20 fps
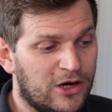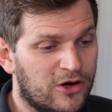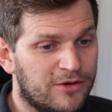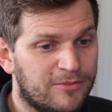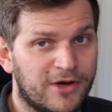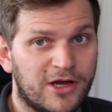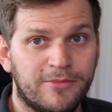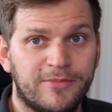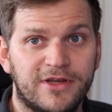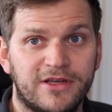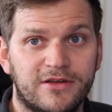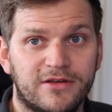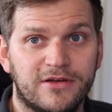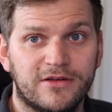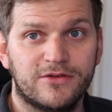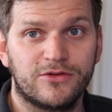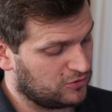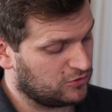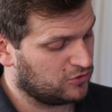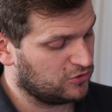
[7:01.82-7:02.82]
power in my opinion.
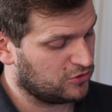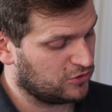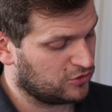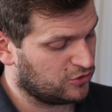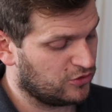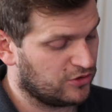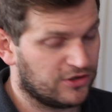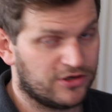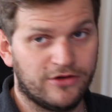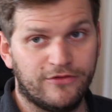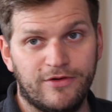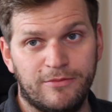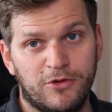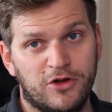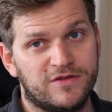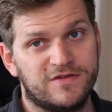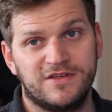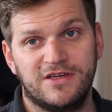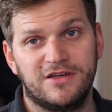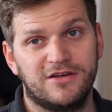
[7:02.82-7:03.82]
It's a good alternative. I'm
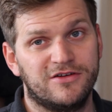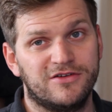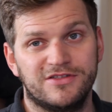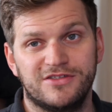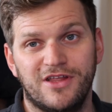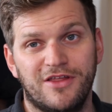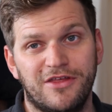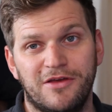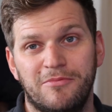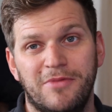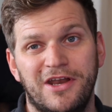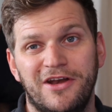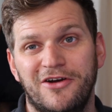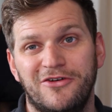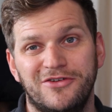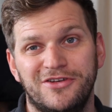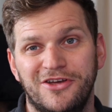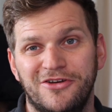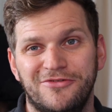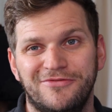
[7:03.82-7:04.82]
not saying there's nothing better
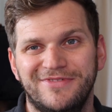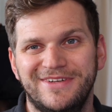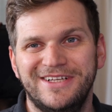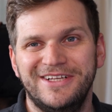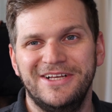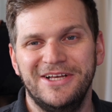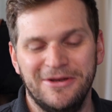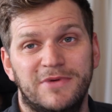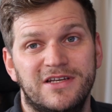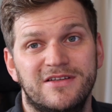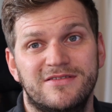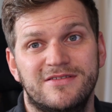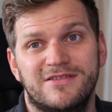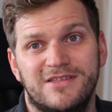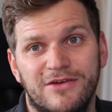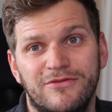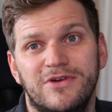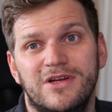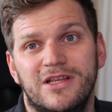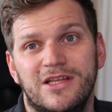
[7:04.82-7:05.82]
out there, but this is
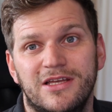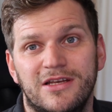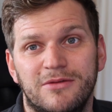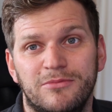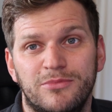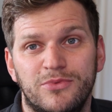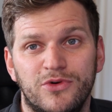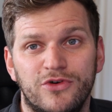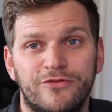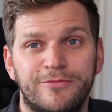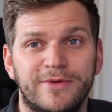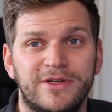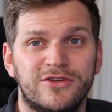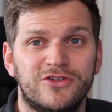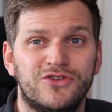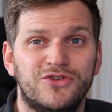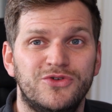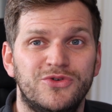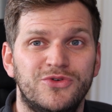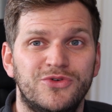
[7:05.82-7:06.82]
definitely an
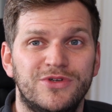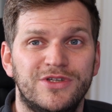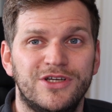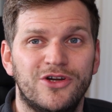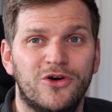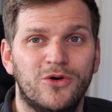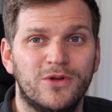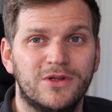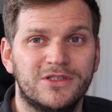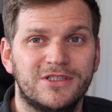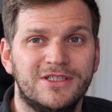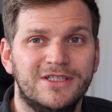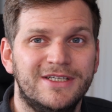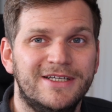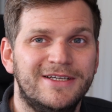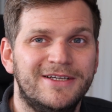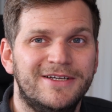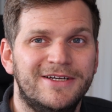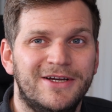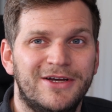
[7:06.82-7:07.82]
improvement to the old
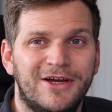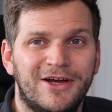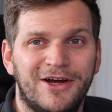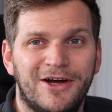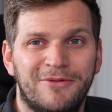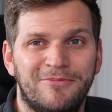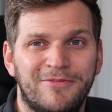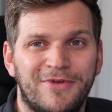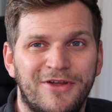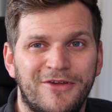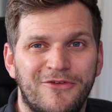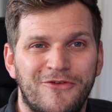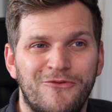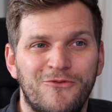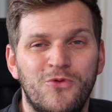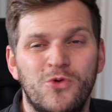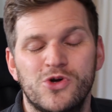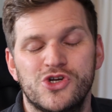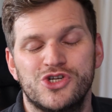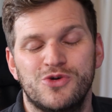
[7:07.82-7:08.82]
um,
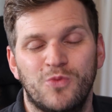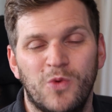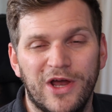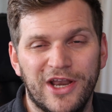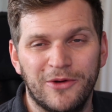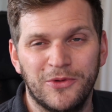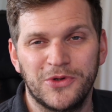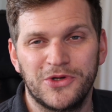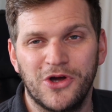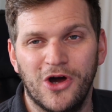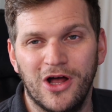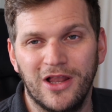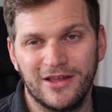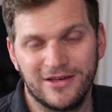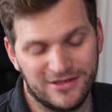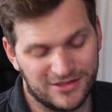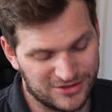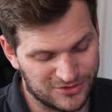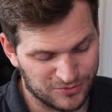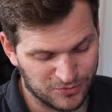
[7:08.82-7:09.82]
version 1, I would call
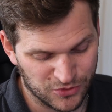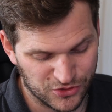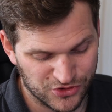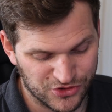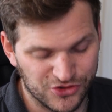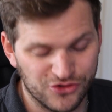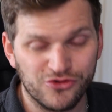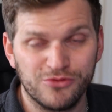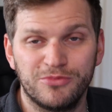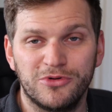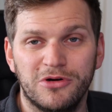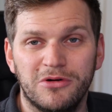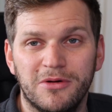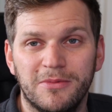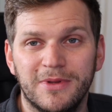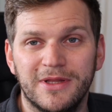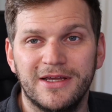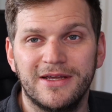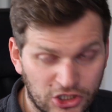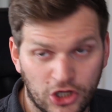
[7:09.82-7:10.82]
it. This is version 2
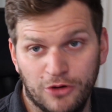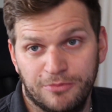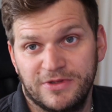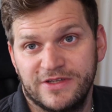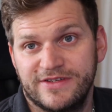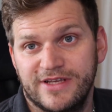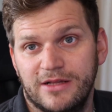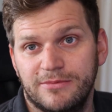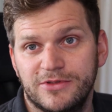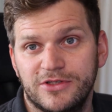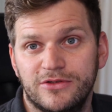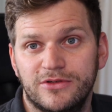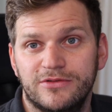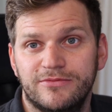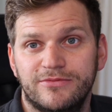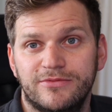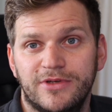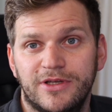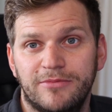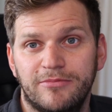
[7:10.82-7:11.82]
probably. So I hope this helps you
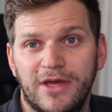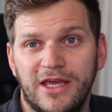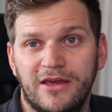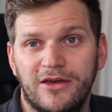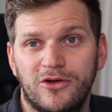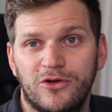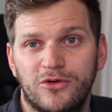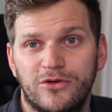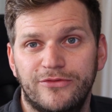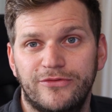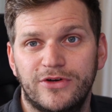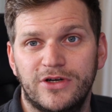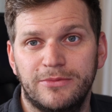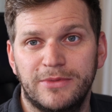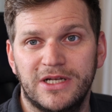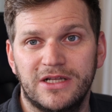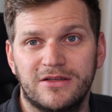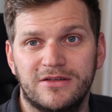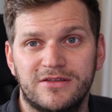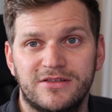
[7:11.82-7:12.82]
in making your
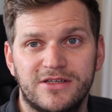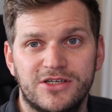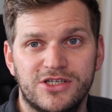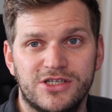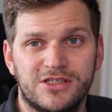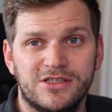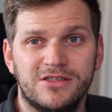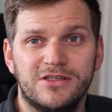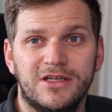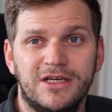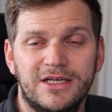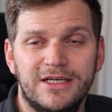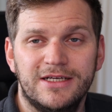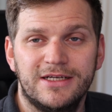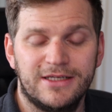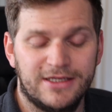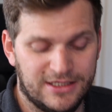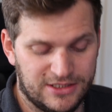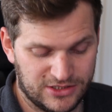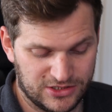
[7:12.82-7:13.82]
fundamental decision in
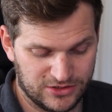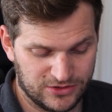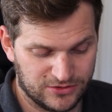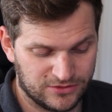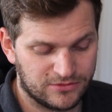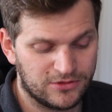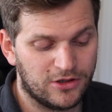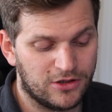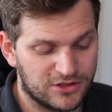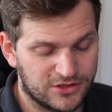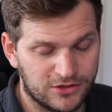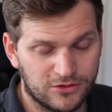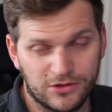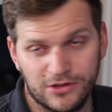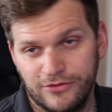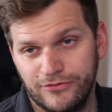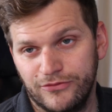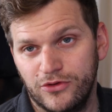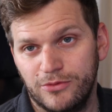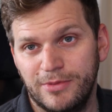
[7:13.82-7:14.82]
case you're also
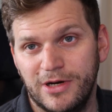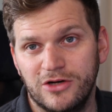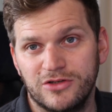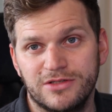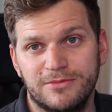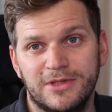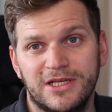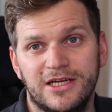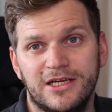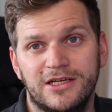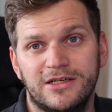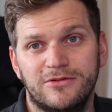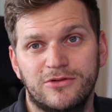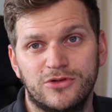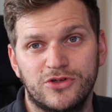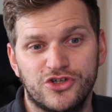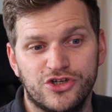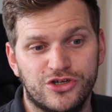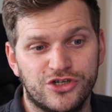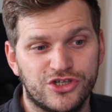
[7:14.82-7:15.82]
looking for power supply
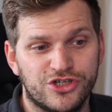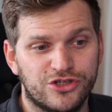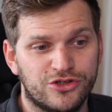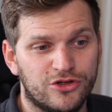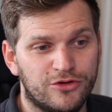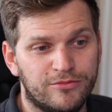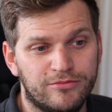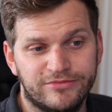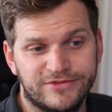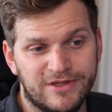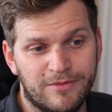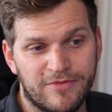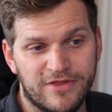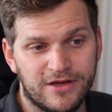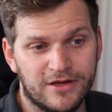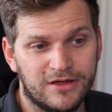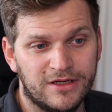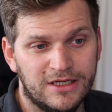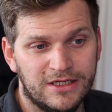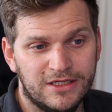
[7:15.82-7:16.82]
or charger or
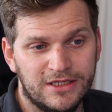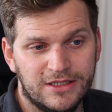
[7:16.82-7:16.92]
something